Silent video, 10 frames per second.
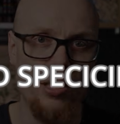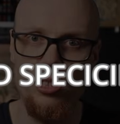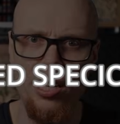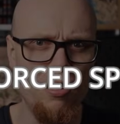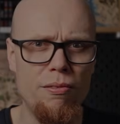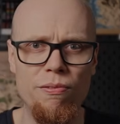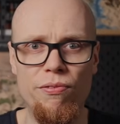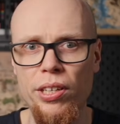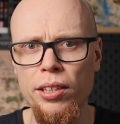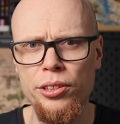a single
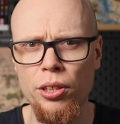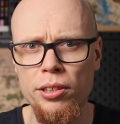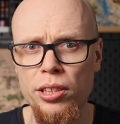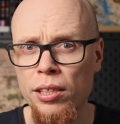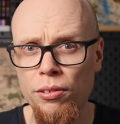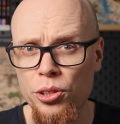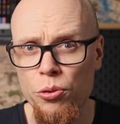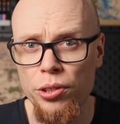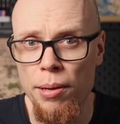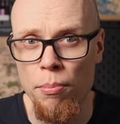village on a single
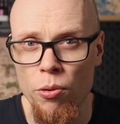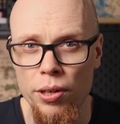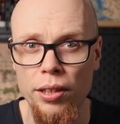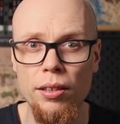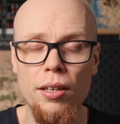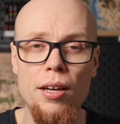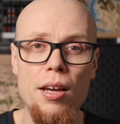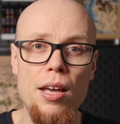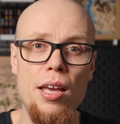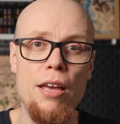Tuesday morning.
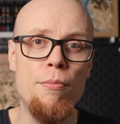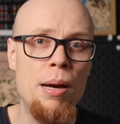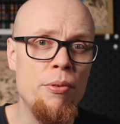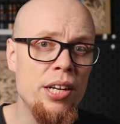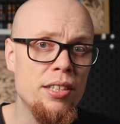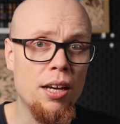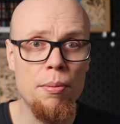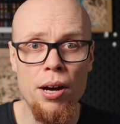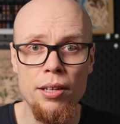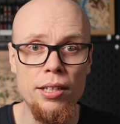If memory is a
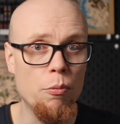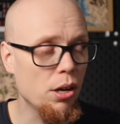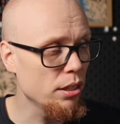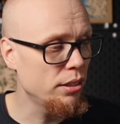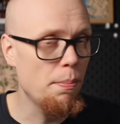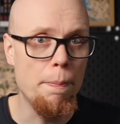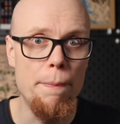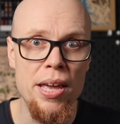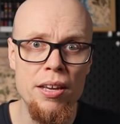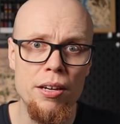commodity, what does the
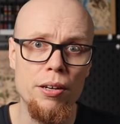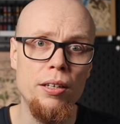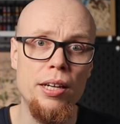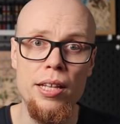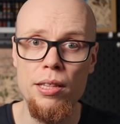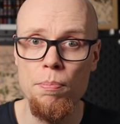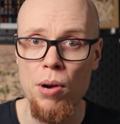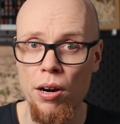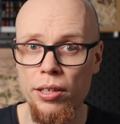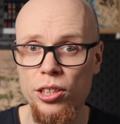baker in the
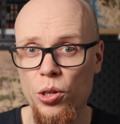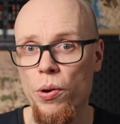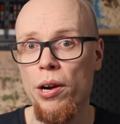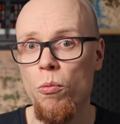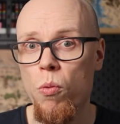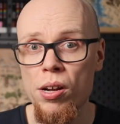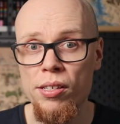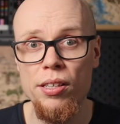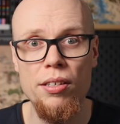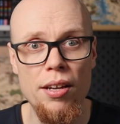market square
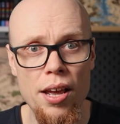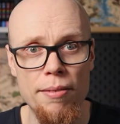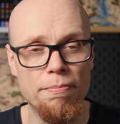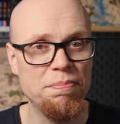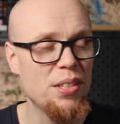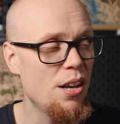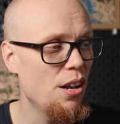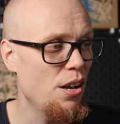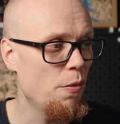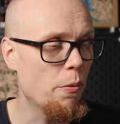want today?
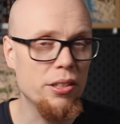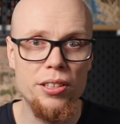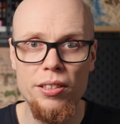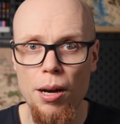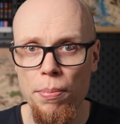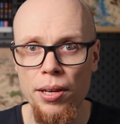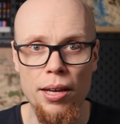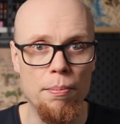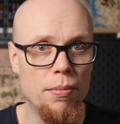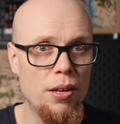What's stopping
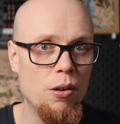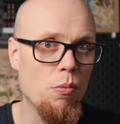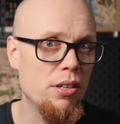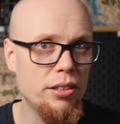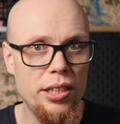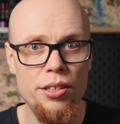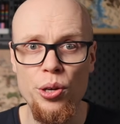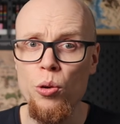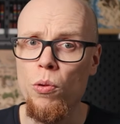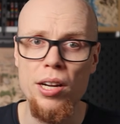him? What does he
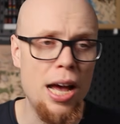do? What